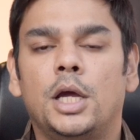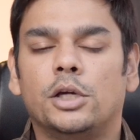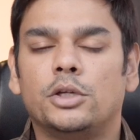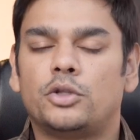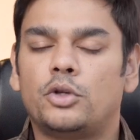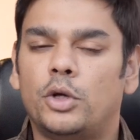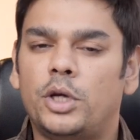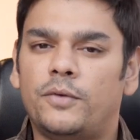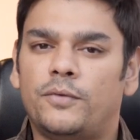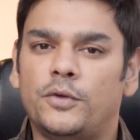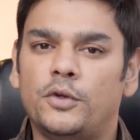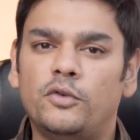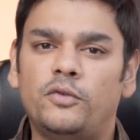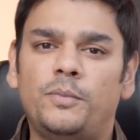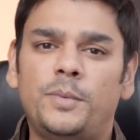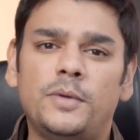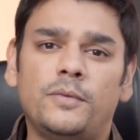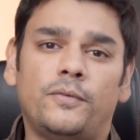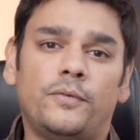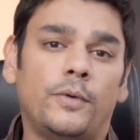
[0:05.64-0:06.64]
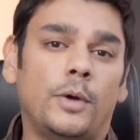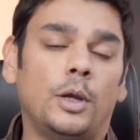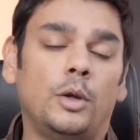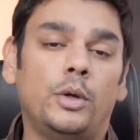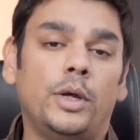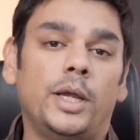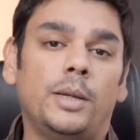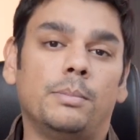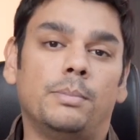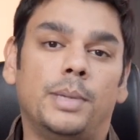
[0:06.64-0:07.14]
So if you've been
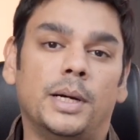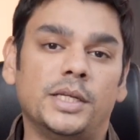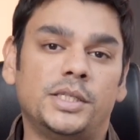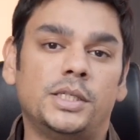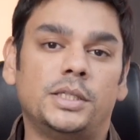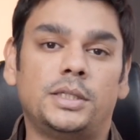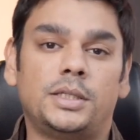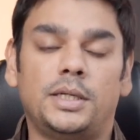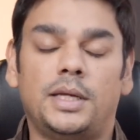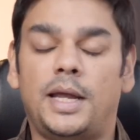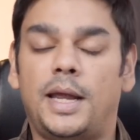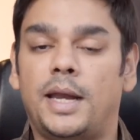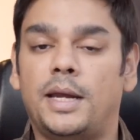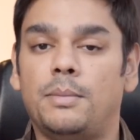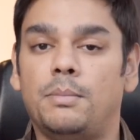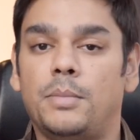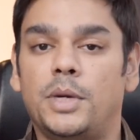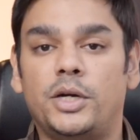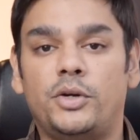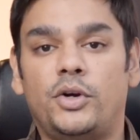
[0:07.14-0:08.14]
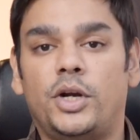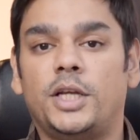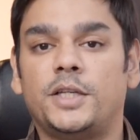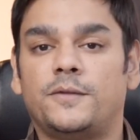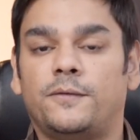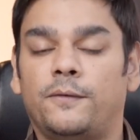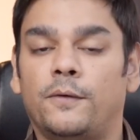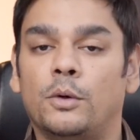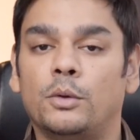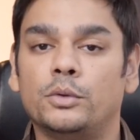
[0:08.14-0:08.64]
following budget and mid-range
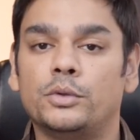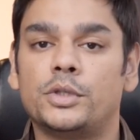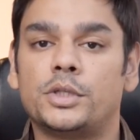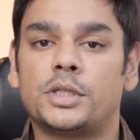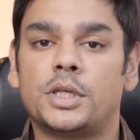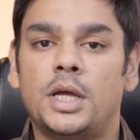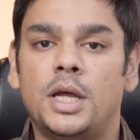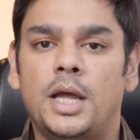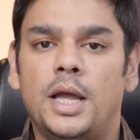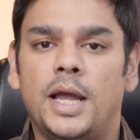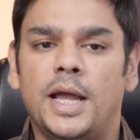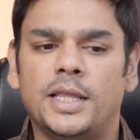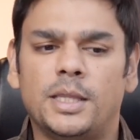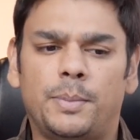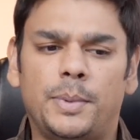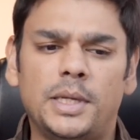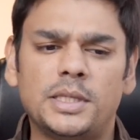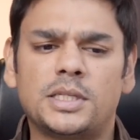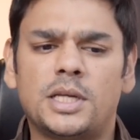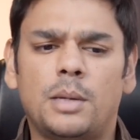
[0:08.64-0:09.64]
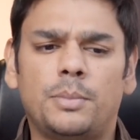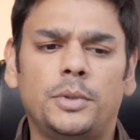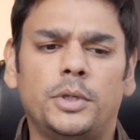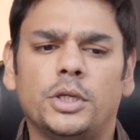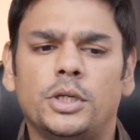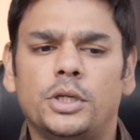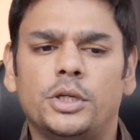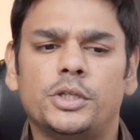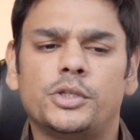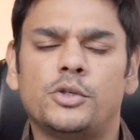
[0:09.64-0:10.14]
phones, in the past couple of
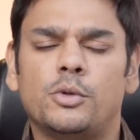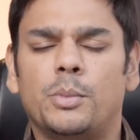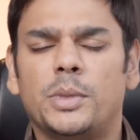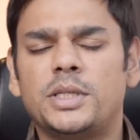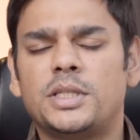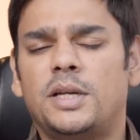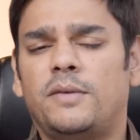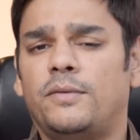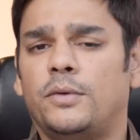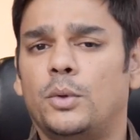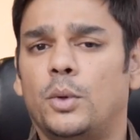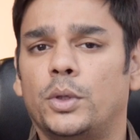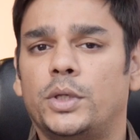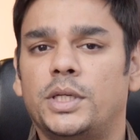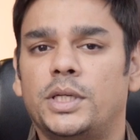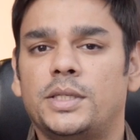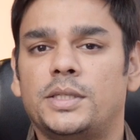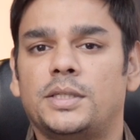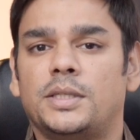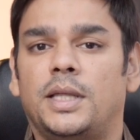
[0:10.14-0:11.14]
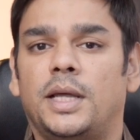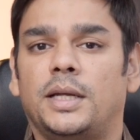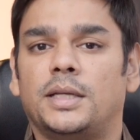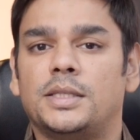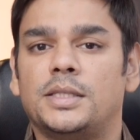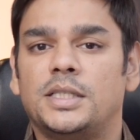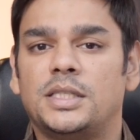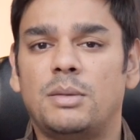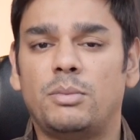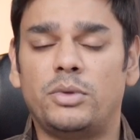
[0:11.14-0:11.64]
years you must have noticed
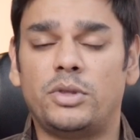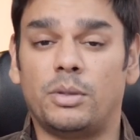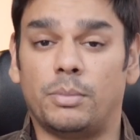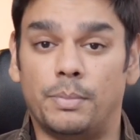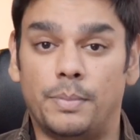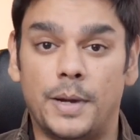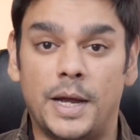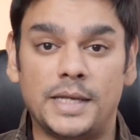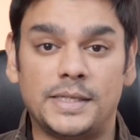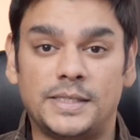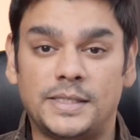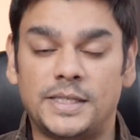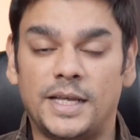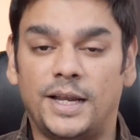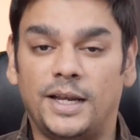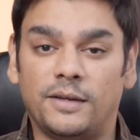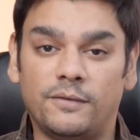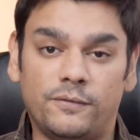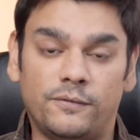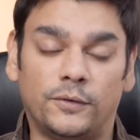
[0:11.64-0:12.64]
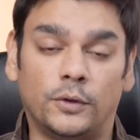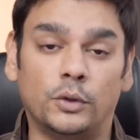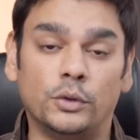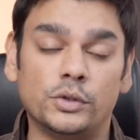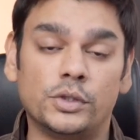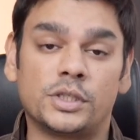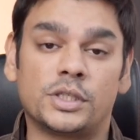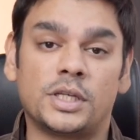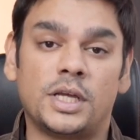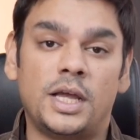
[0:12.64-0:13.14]
that some of the best selling
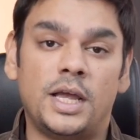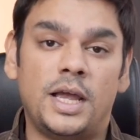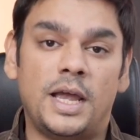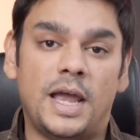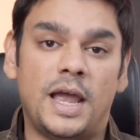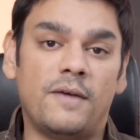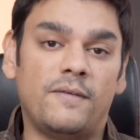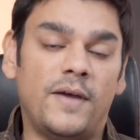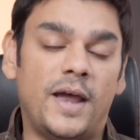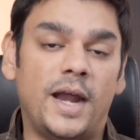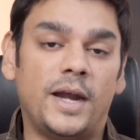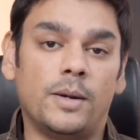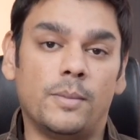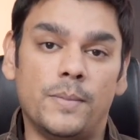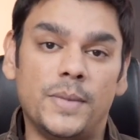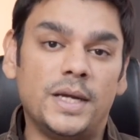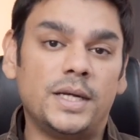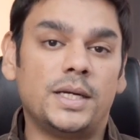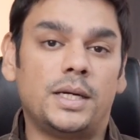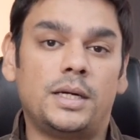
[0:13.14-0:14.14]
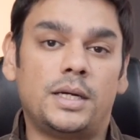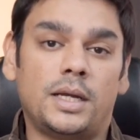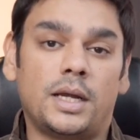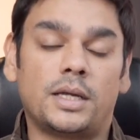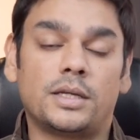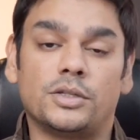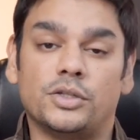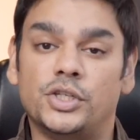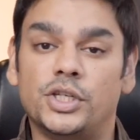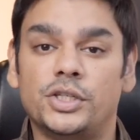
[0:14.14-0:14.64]
phones have had a
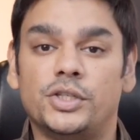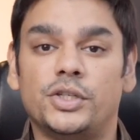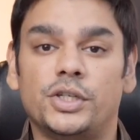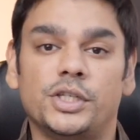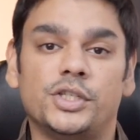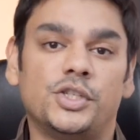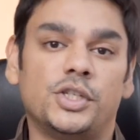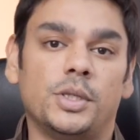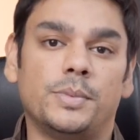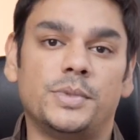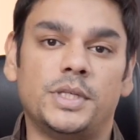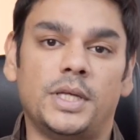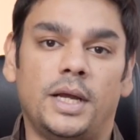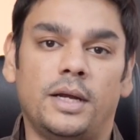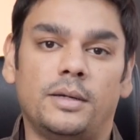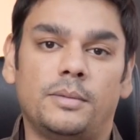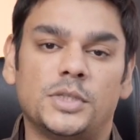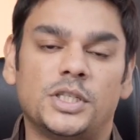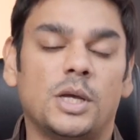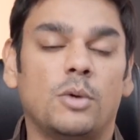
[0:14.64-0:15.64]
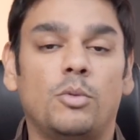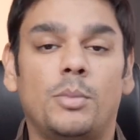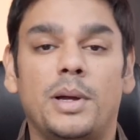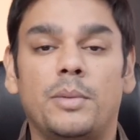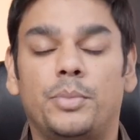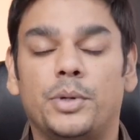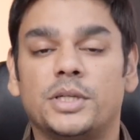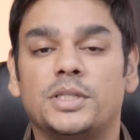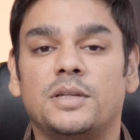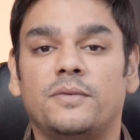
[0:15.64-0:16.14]
MediaTek G-Series chipset. Some of my
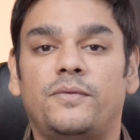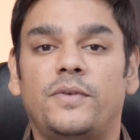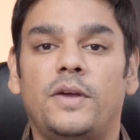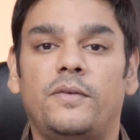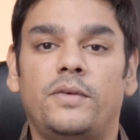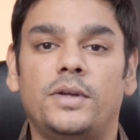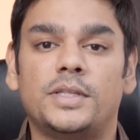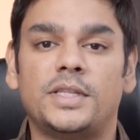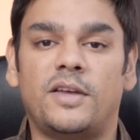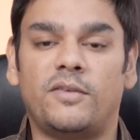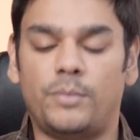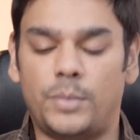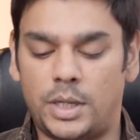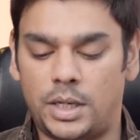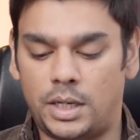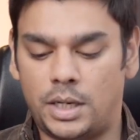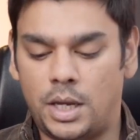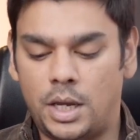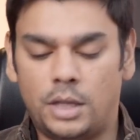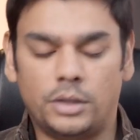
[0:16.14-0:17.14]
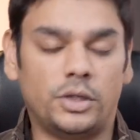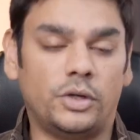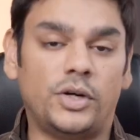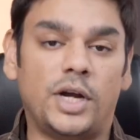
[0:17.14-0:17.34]
personal favorites have been the